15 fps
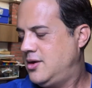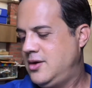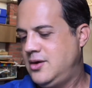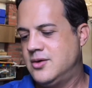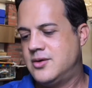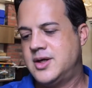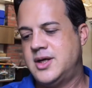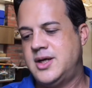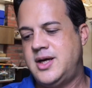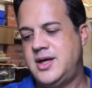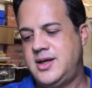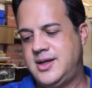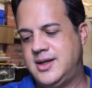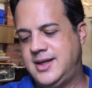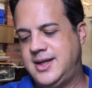You're going
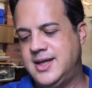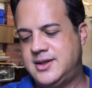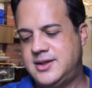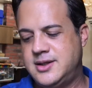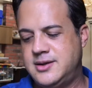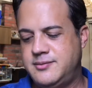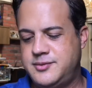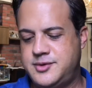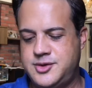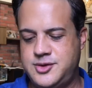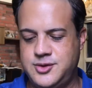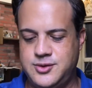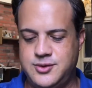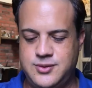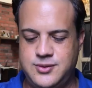to get them
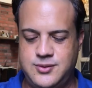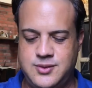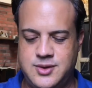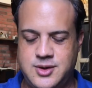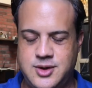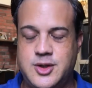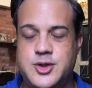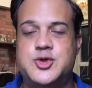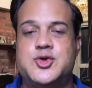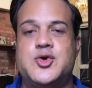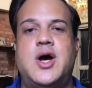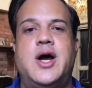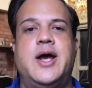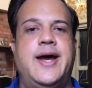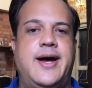to
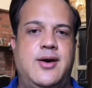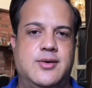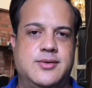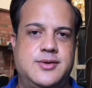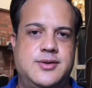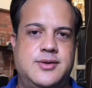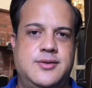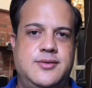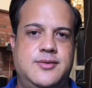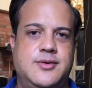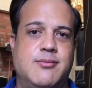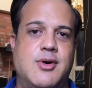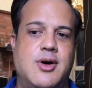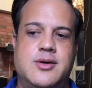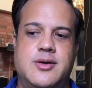try out the
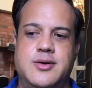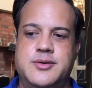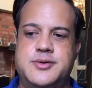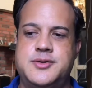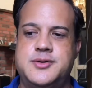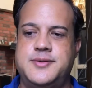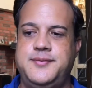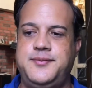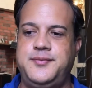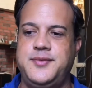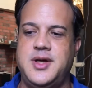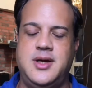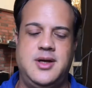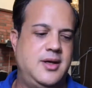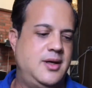markers.
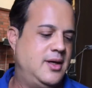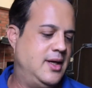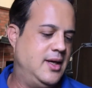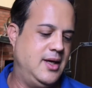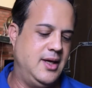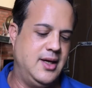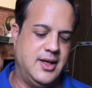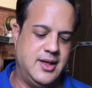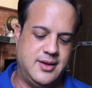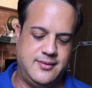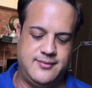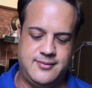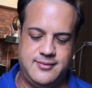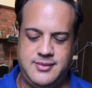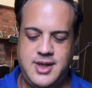And
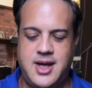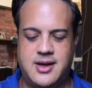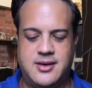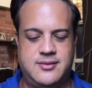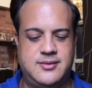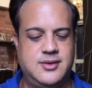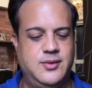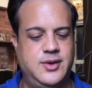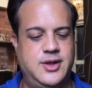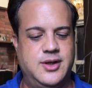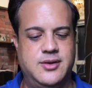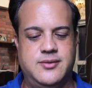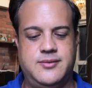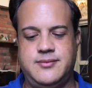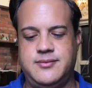yeah, there we go.
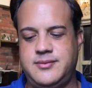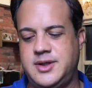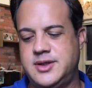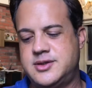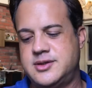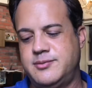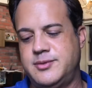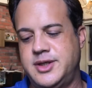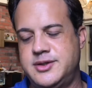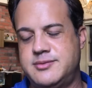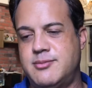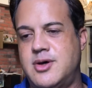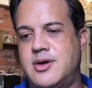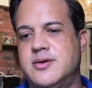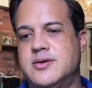Get some nice
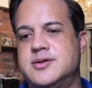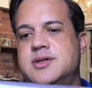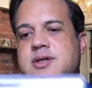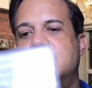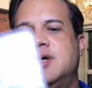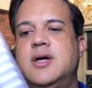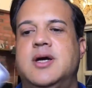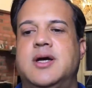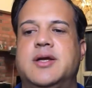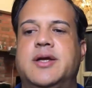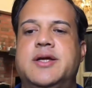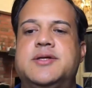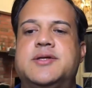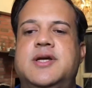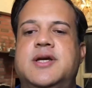markers. A
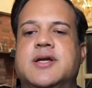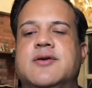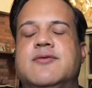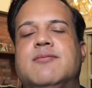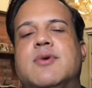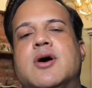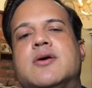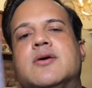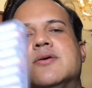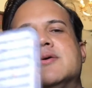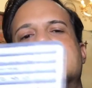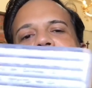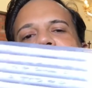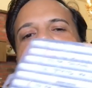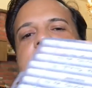nice kit of markers
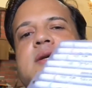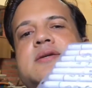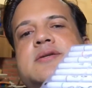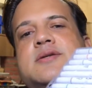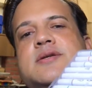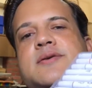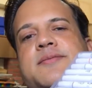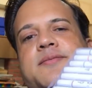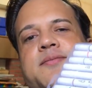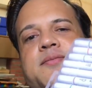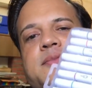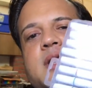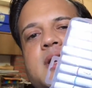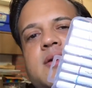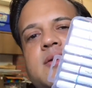like this,
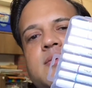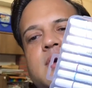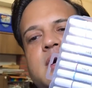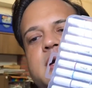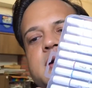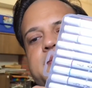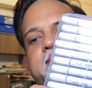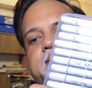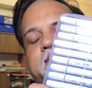right?